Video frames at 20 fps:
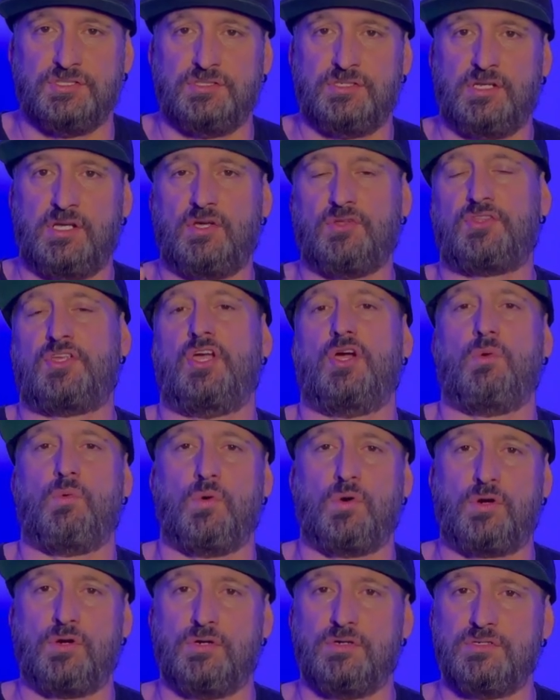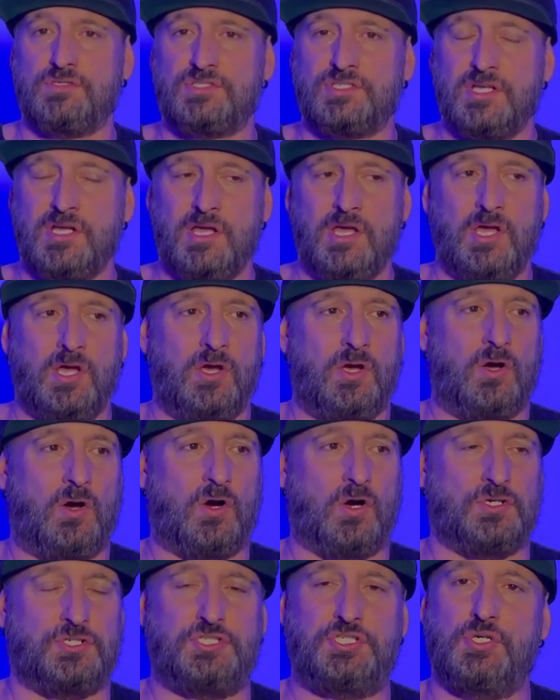healthcare workers
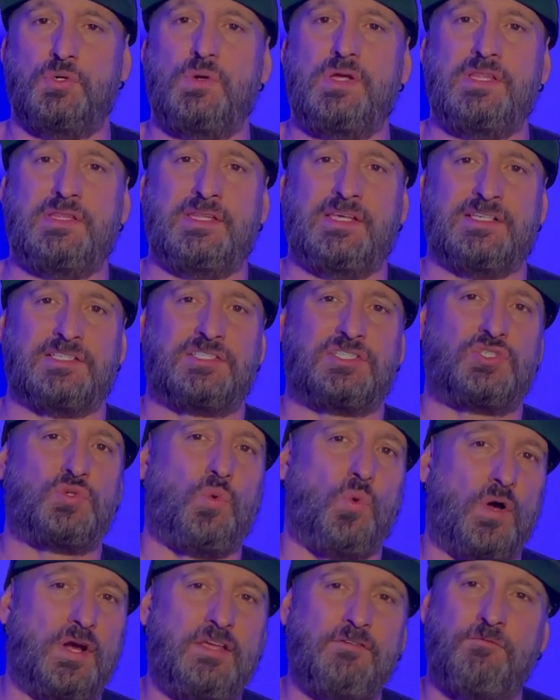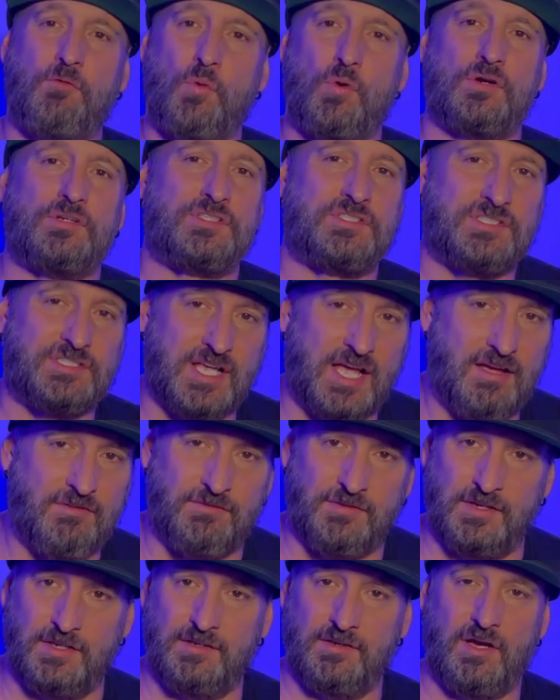are doing this
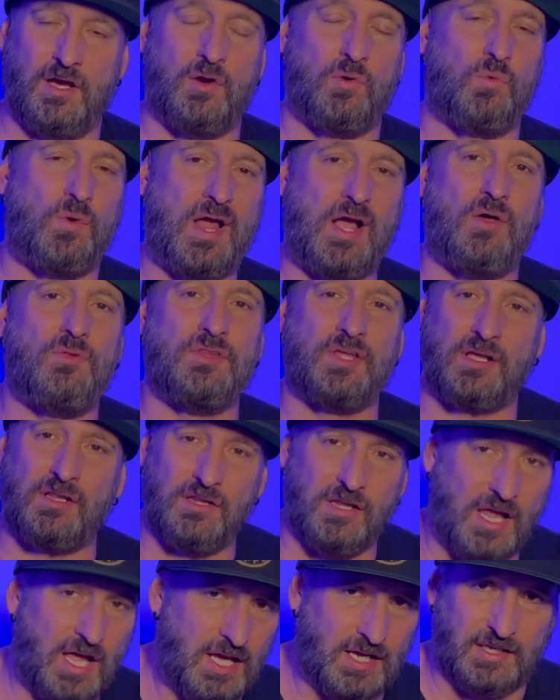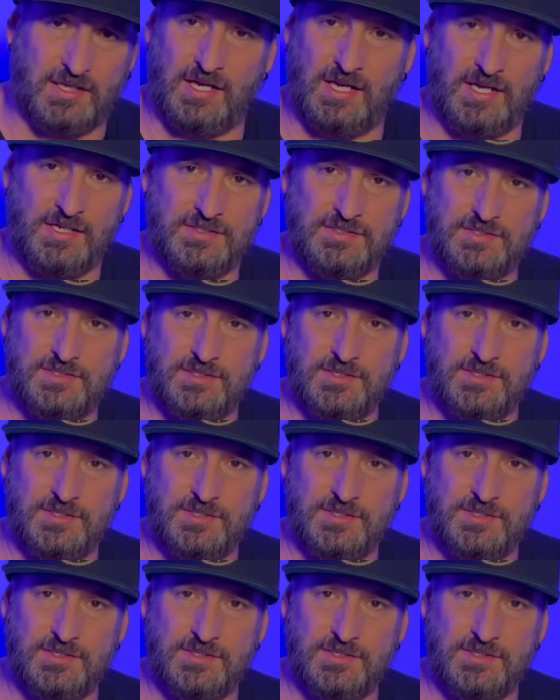24/7 around the clock, guys.